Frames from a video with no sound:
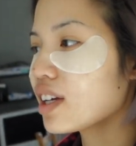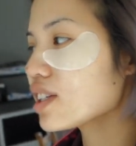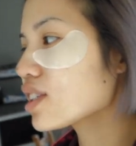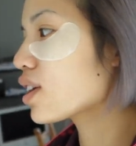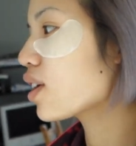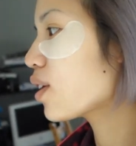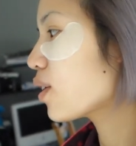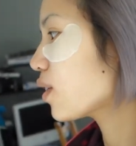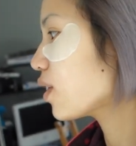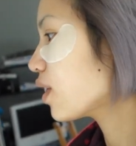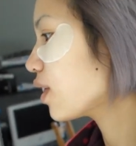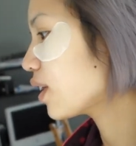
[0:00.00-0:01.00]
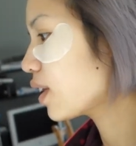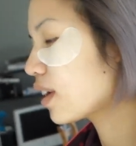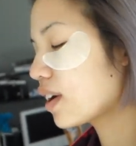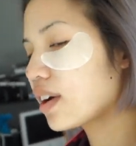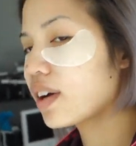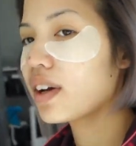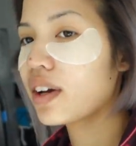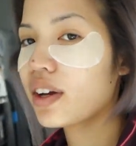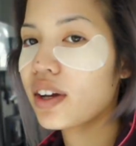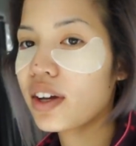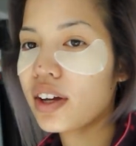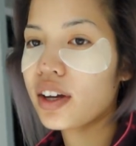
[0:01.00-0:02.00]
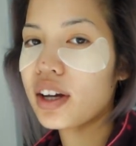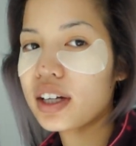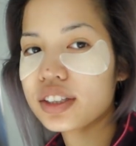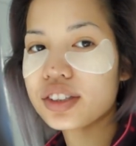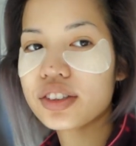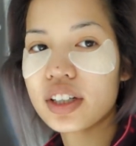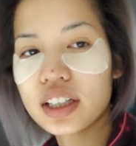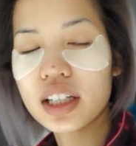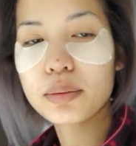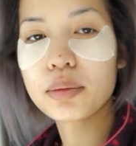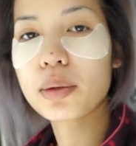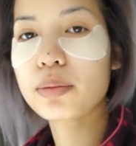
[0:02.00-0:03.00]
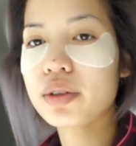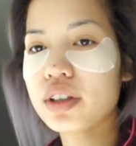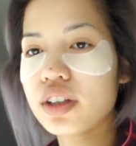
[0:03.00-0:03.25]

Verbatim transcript: So I just try to keep up with,